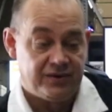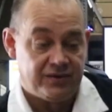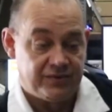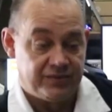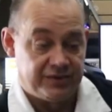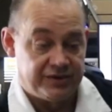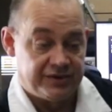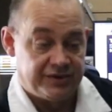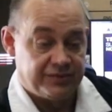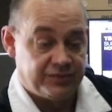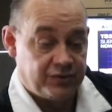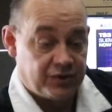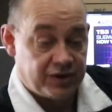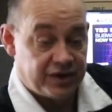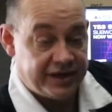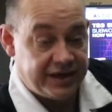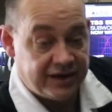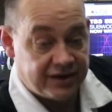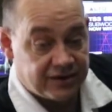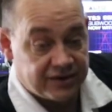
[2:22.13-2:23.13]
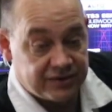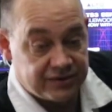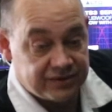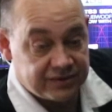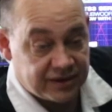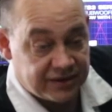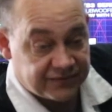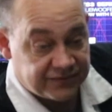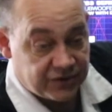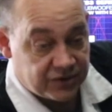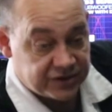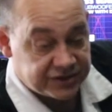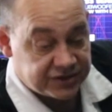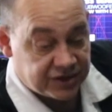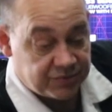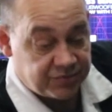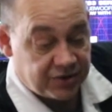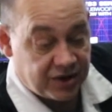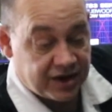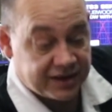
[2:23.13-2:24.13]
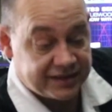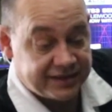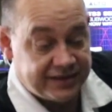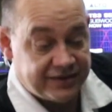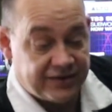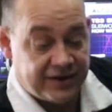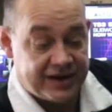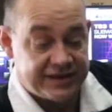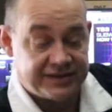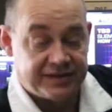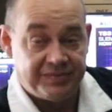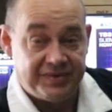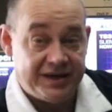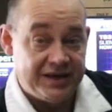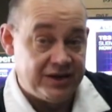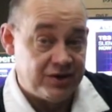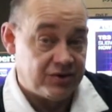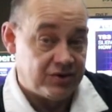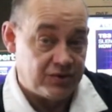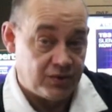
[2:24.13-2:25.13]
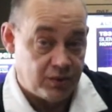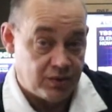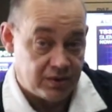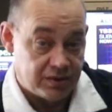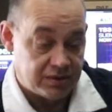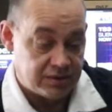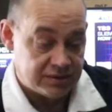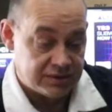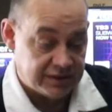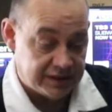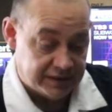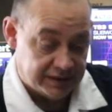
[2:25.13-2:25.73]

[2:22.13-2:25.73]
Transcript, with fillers: we're here, and of course our product either has to be here or